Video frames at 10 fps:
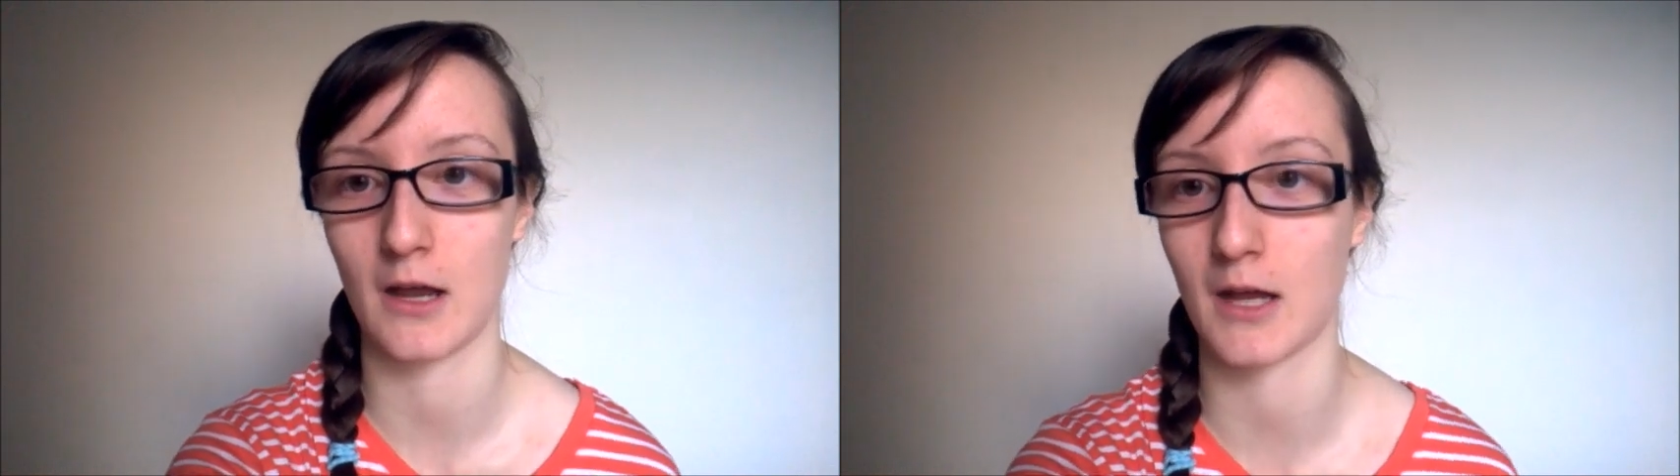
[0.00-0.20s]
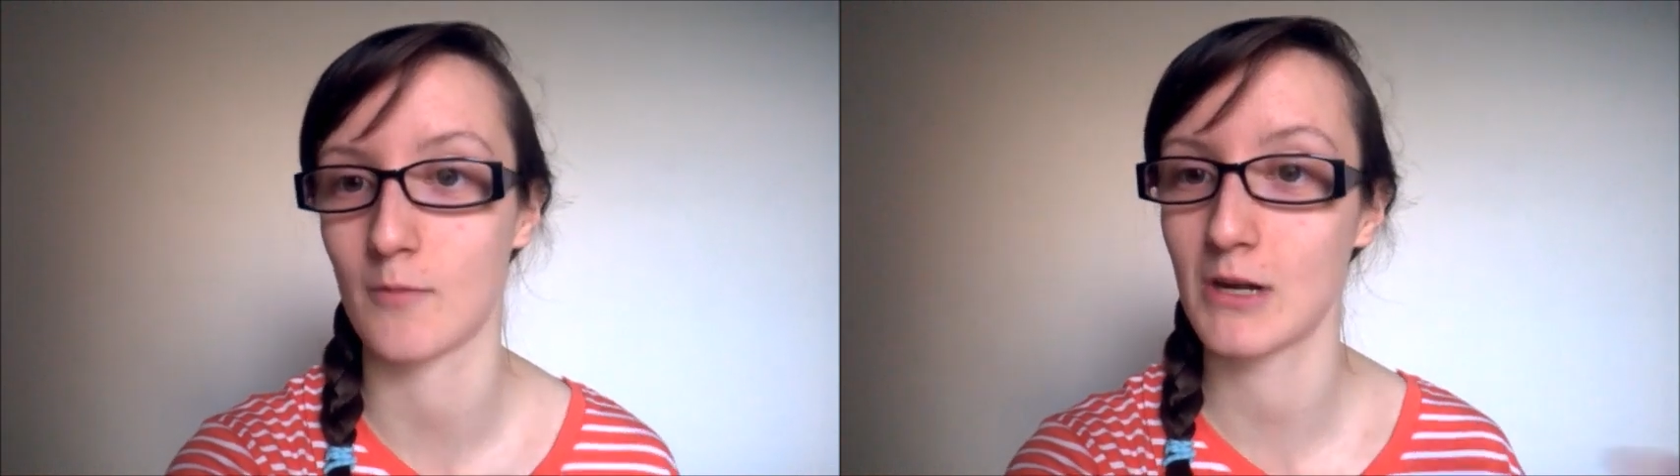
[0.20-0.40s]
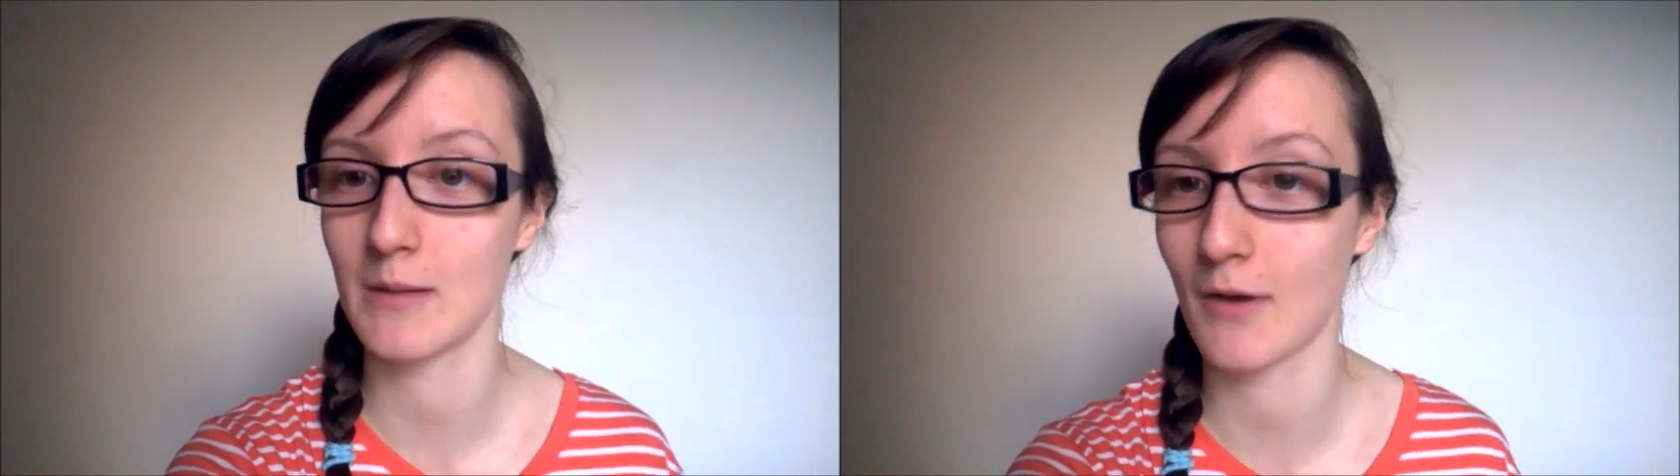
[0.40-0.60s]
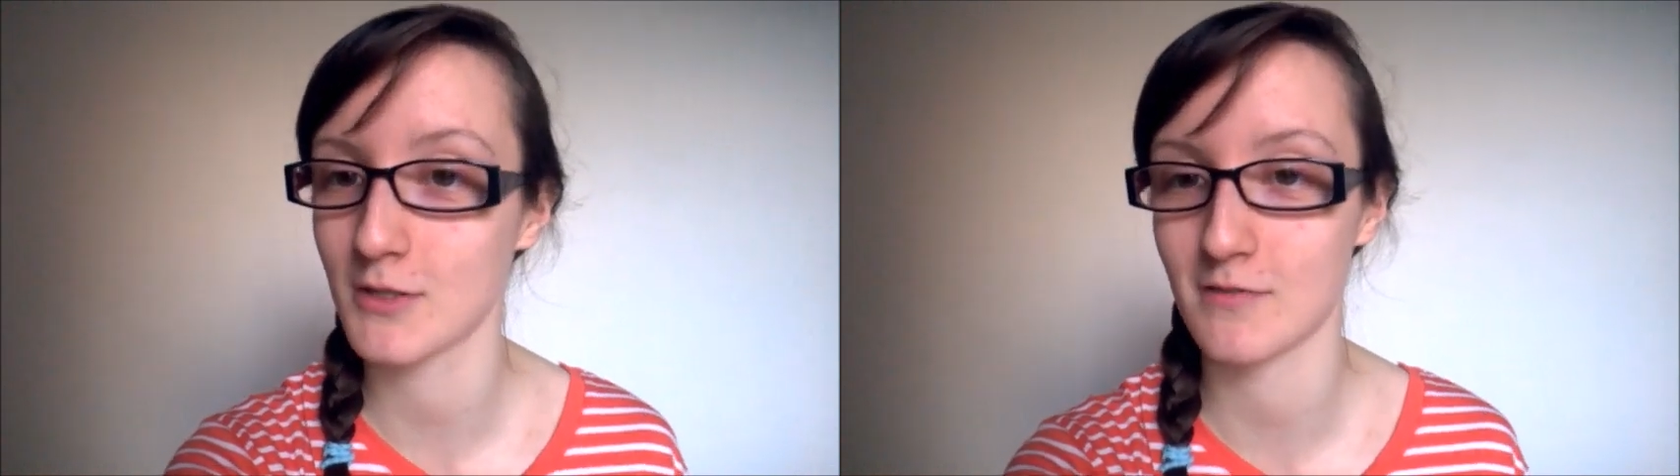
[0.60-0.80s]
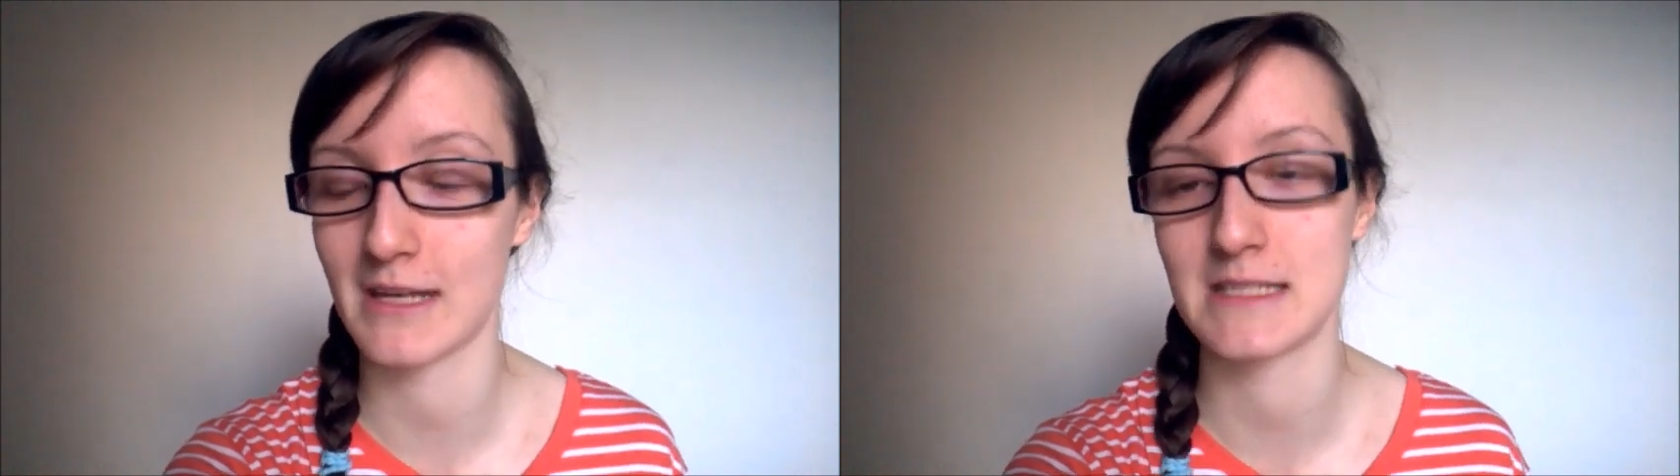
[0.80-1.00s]
Like, I'm really
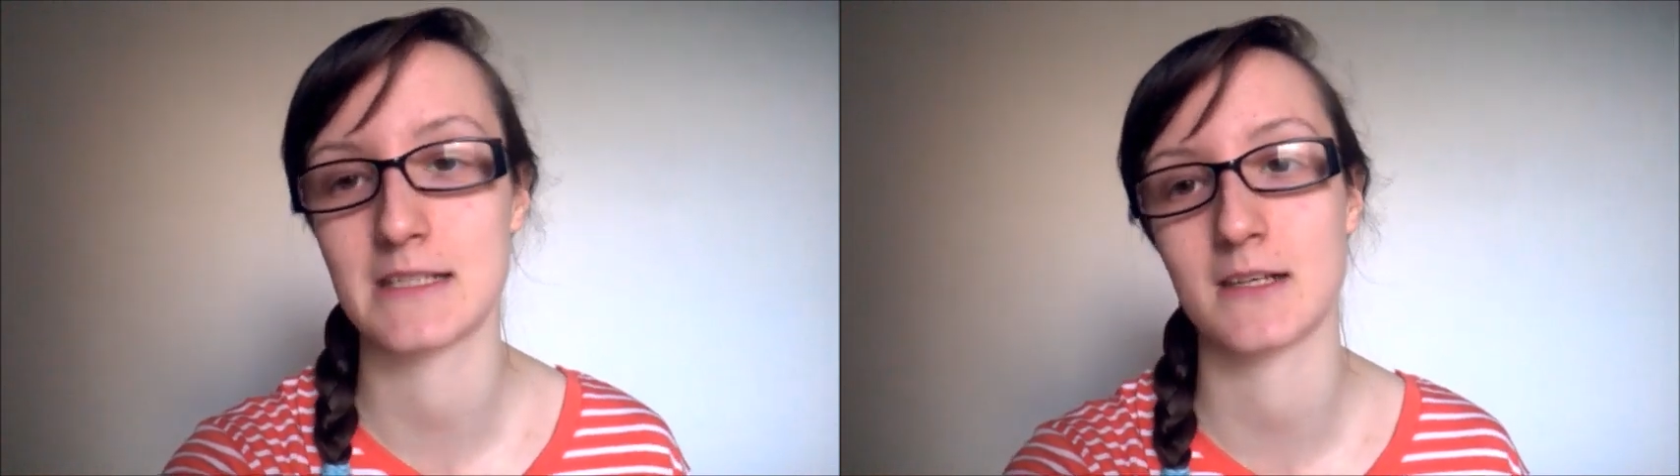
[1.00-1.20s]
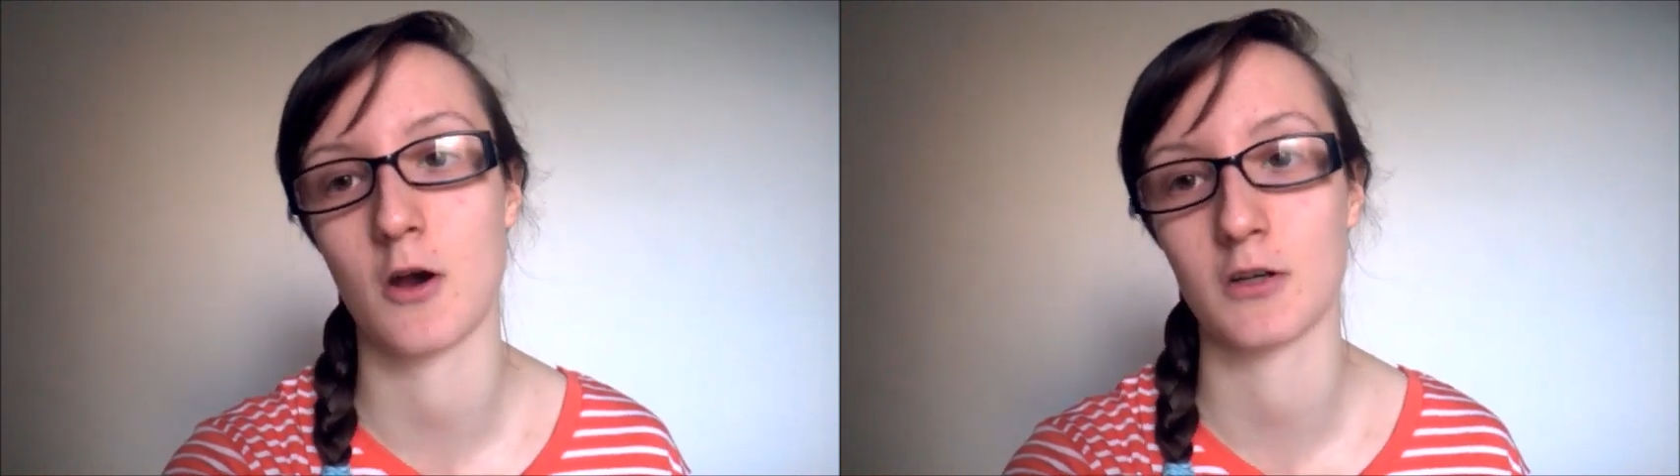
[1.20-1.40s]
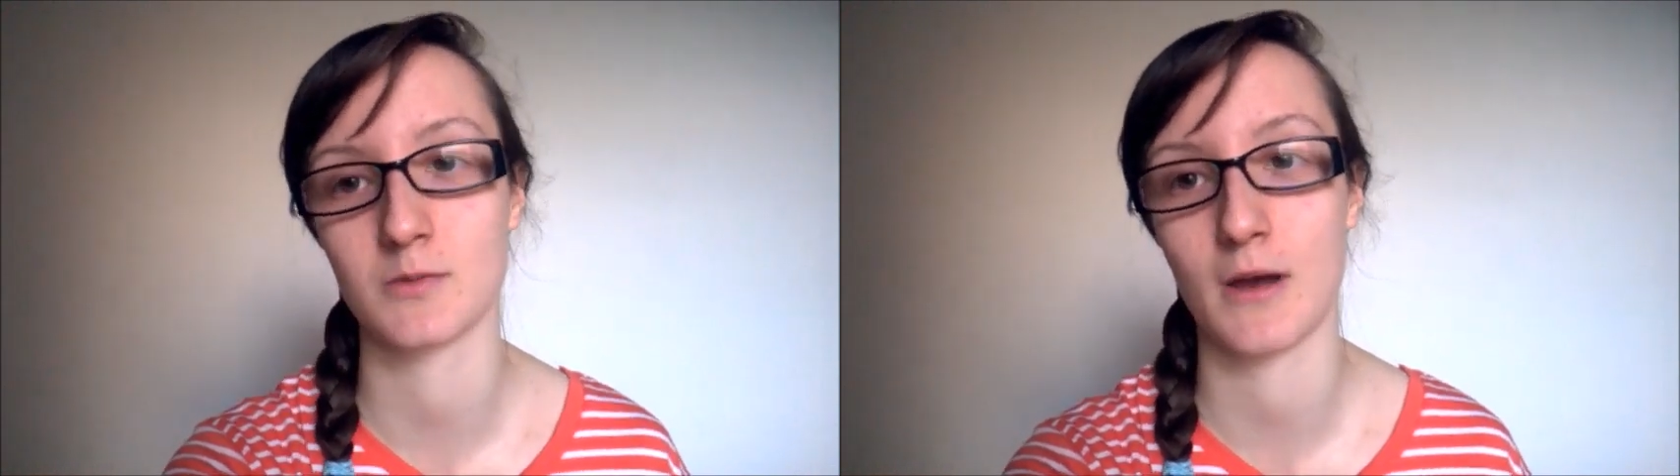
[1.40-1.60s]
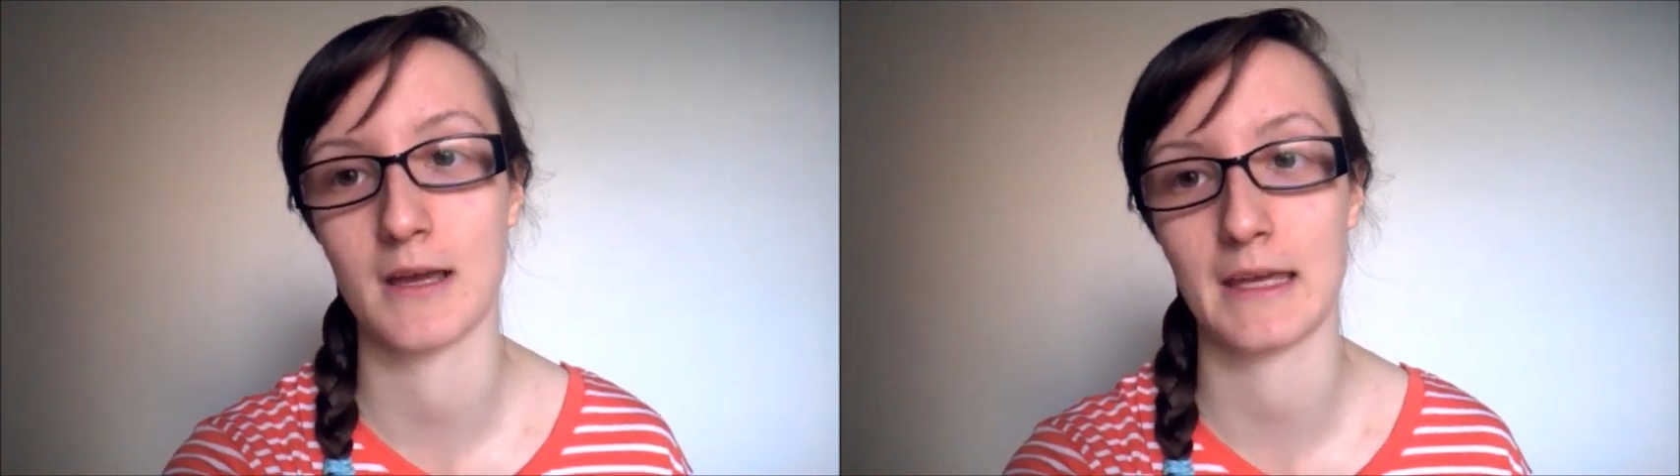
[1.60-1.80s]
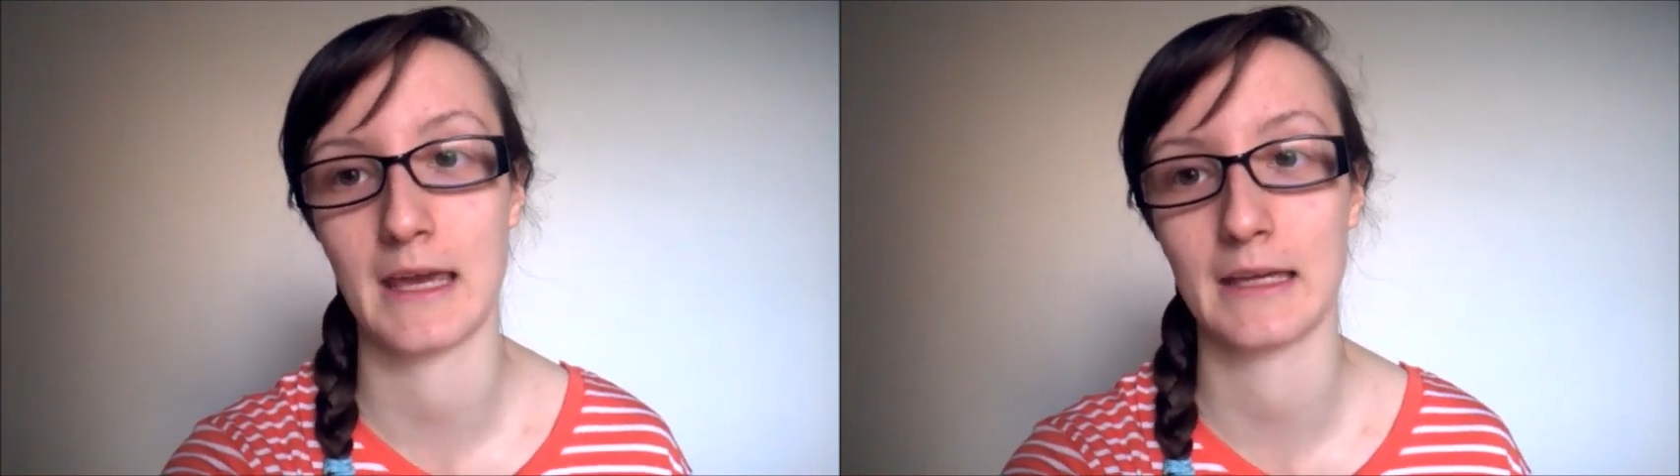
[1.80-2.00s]
motivated and
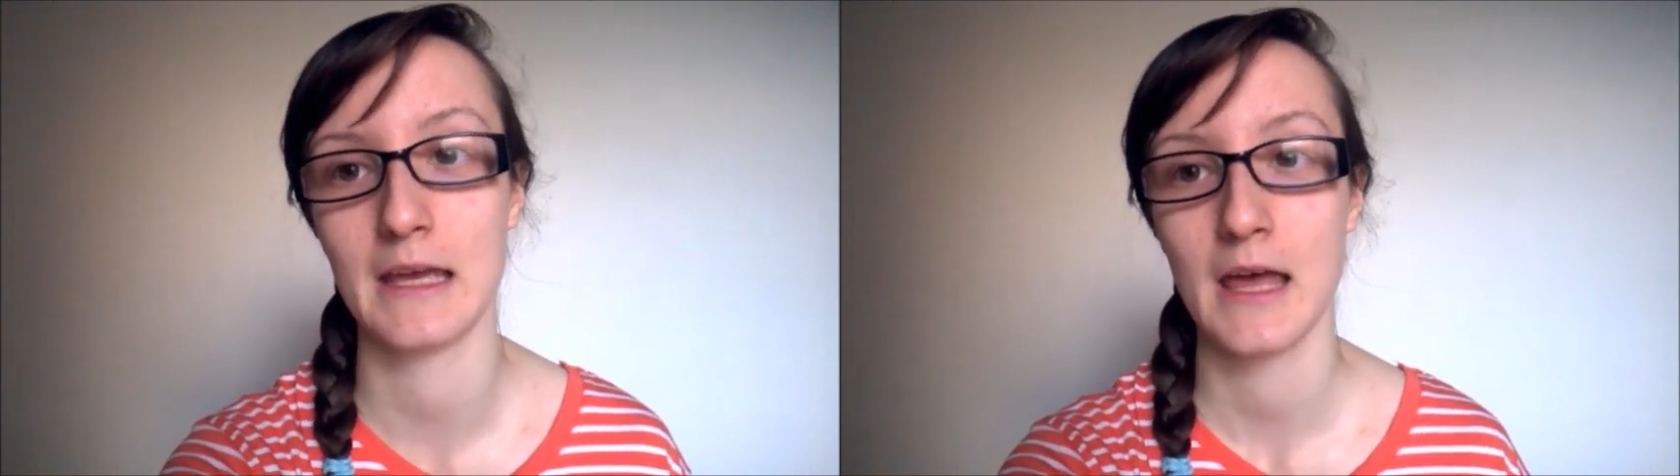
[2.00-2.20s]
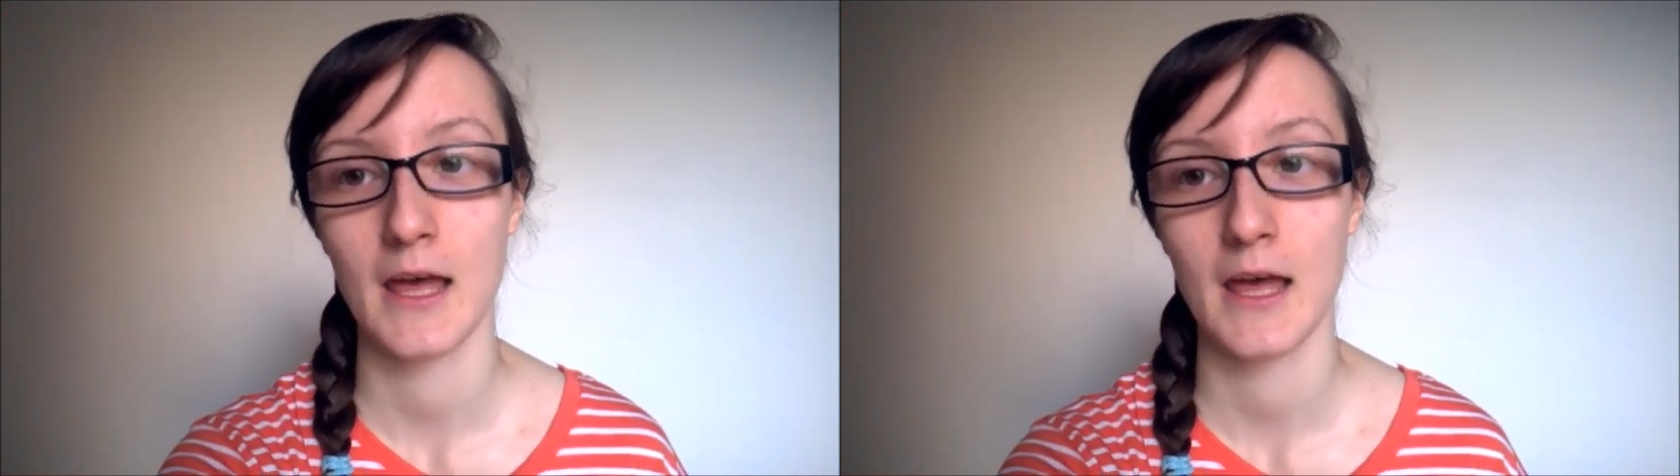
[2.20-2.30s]
hardworking.